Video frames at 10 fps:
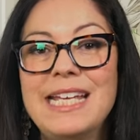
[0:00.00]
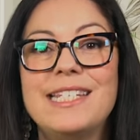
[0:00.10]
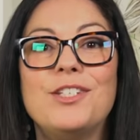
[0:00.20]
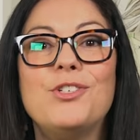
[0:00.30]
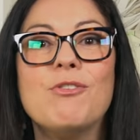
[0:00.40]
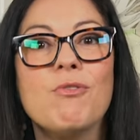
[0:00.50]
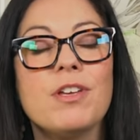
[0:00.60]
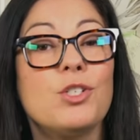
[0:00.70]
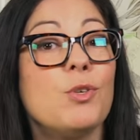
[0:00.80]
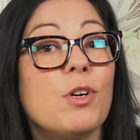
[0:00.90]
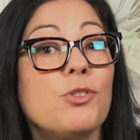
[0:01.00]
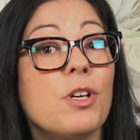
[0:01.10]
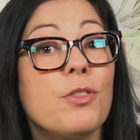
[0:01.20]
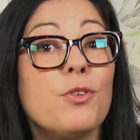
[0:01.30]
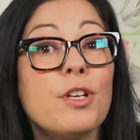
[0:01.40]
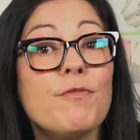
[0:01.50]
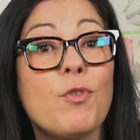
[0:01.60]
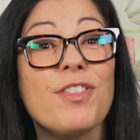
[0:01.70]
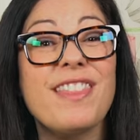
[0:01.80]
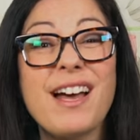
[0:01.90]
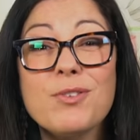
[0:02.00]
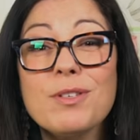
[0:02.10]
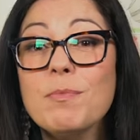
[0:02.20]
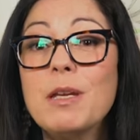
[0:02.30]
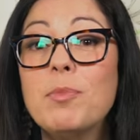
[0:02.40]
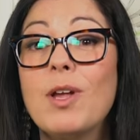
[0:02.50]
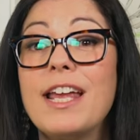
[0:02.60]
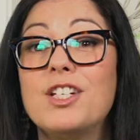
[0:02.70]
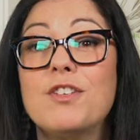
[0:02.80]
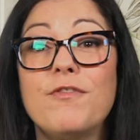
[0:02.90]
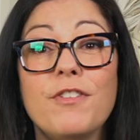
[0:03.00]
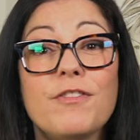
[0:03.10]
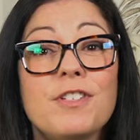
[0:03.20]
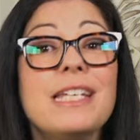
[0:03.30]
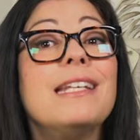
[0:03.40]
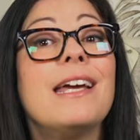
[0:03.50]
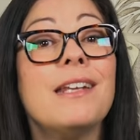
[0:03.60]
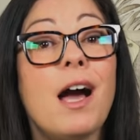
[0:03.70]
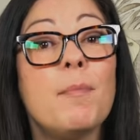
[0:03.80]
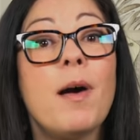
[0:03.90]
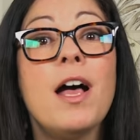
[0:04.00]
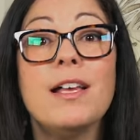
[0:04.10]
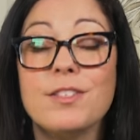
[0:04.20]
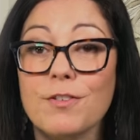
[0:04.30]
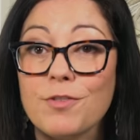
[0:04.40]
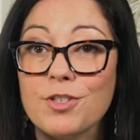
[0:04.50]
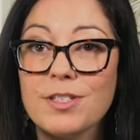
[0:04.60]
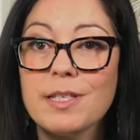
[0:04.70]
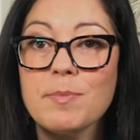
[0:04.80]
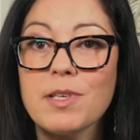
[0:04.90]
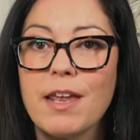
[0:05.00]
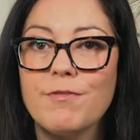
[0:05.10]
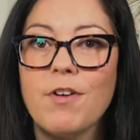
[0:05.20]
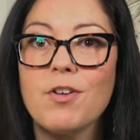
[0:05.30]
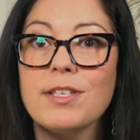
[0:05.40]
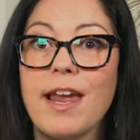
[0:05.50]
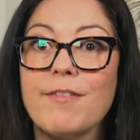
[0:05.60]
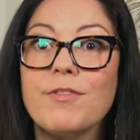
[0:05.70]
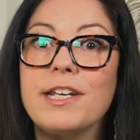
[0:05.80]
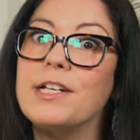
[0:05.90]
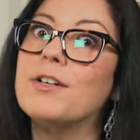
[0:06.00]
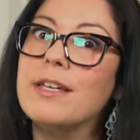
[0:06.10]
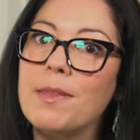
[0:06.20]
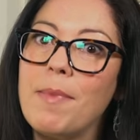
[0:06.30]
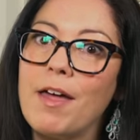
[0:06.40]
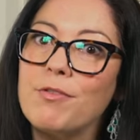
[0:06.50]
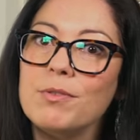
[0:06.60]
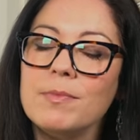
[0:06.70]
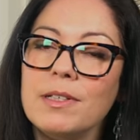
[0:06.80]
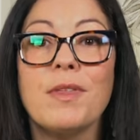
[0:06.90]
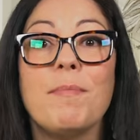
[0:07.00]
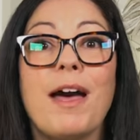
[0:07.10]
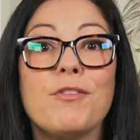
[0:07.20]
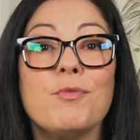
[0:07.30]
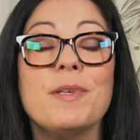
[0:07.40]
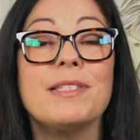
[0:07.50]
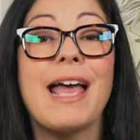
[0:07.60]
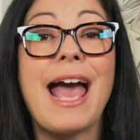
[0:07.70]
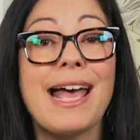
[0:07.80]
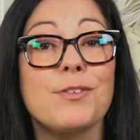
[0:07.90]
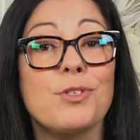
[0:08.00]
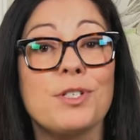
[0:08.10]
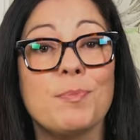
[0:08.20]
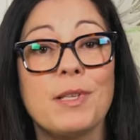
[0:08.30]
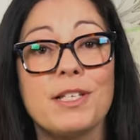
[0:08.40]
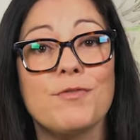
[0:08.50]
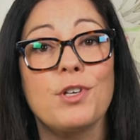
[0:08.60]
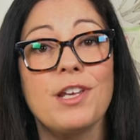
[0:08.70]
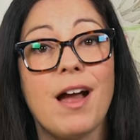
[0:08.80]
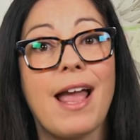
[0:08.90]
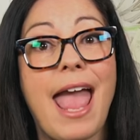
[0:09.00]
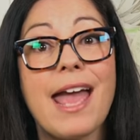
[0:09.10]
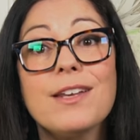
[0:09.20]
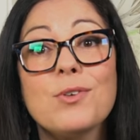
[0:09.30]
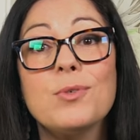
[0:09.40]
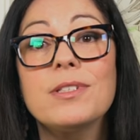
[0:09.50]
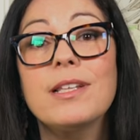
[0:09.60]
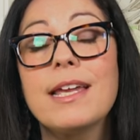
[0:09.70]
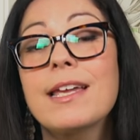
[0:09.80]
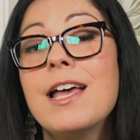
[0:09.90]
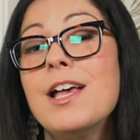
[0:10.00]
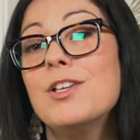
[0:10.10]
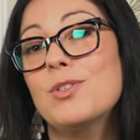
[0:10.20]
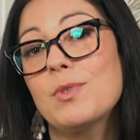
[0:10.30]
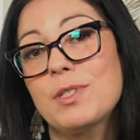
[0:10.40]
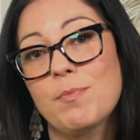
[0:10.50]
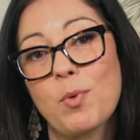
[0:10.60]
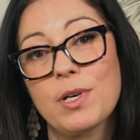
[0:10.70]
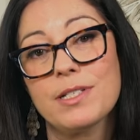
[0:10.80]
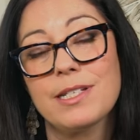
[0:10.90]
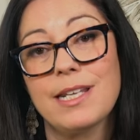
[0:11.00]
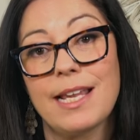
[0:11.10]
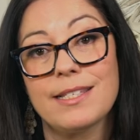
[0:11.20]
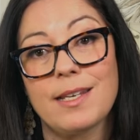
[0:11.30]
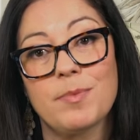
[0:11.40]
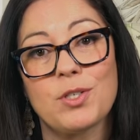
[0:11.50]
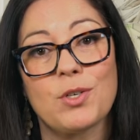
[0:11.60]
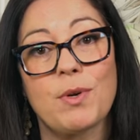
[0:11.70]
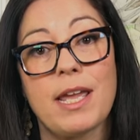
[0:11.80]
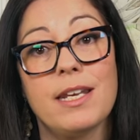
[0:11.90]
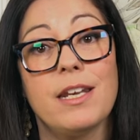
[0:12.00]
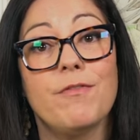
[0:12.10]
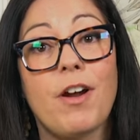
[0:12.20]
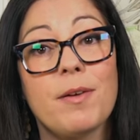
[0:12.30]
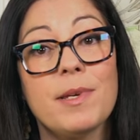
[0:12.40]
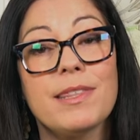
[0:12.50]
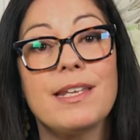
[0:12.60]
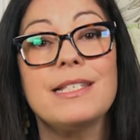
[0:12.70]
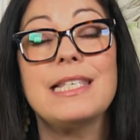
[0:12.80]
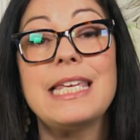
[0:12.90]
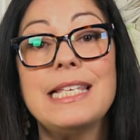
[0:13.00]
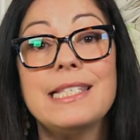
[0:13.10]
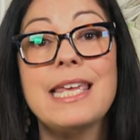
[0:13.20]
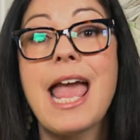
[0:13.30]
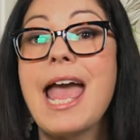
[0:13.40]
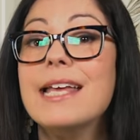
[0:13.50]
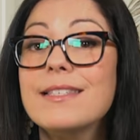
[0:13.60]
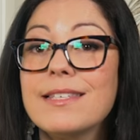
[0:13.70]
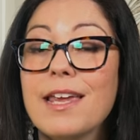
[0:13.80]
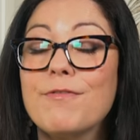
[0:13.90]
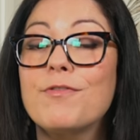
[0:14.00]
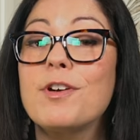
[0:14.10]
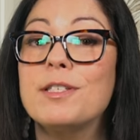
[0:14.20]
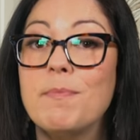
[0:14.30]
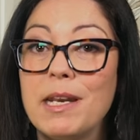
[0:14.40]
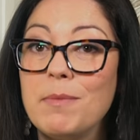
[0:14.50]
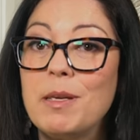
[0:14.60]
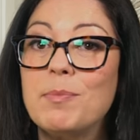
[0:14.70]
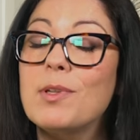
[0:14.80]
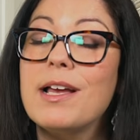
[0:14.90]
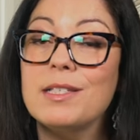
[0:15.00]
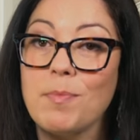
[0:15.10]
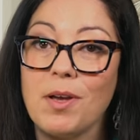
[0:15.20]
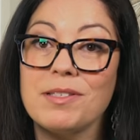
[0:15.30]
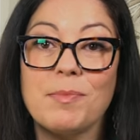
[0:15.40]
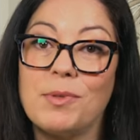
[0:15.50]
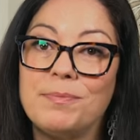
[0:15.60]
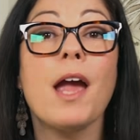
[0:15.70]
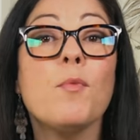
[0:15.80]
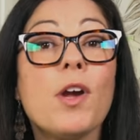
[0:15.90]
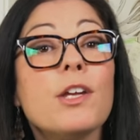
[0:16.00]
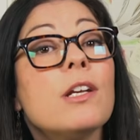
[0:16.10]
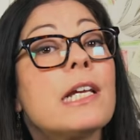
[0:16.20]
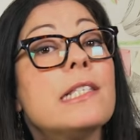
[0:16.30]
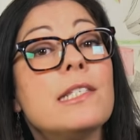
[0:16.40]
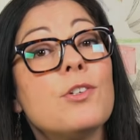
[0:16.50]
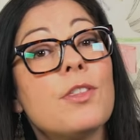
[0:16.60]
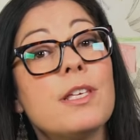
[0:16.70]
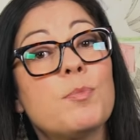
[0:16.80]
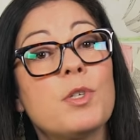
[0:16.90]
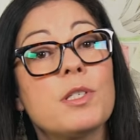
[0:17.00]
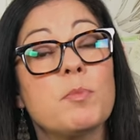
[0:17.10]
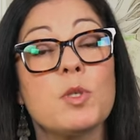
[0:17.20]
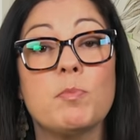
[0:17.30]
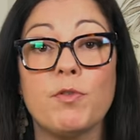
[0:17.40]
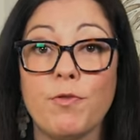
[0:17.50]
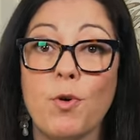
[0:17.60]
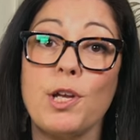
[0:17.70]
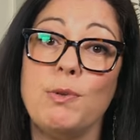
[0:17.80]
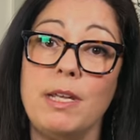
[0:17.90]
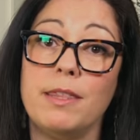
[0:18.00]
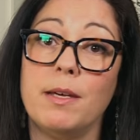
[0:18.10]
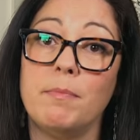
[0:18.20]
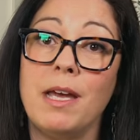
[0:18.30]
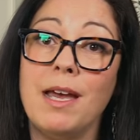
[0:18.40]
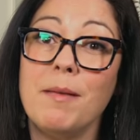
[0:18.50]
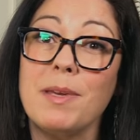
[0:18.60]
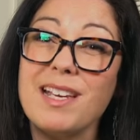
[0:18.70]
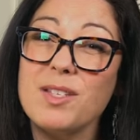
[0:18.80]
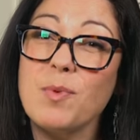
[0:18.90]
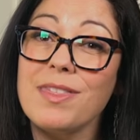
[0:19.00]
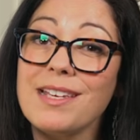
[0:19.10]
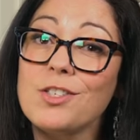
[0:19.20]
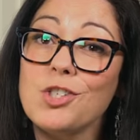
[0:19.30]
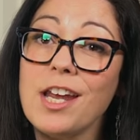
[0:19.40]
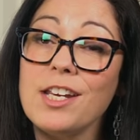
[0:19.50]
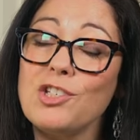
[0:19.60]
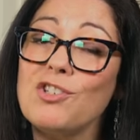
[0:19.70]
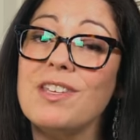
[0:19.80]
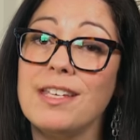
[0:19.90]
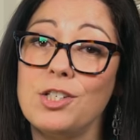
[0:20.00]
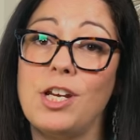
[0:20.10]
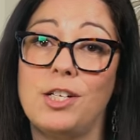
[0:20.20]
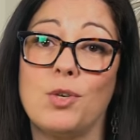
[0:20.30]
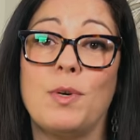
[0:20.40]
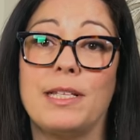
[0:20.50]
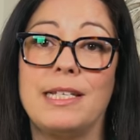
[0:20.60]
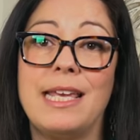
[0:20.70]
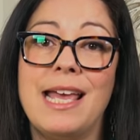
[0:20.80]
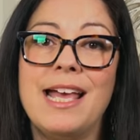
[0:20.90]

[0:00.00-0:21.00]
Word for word: Did you know that two hundred thirty-four thousand people aged fifteen and up suffer slips and falls every year in the bathroom? The bathroom is a hazardous place young and old alike, so it's important to take steps to create an environment that is easy and safe for as many people as possible. I want you to consider these principles before you need them, because when things change, they can change quickly.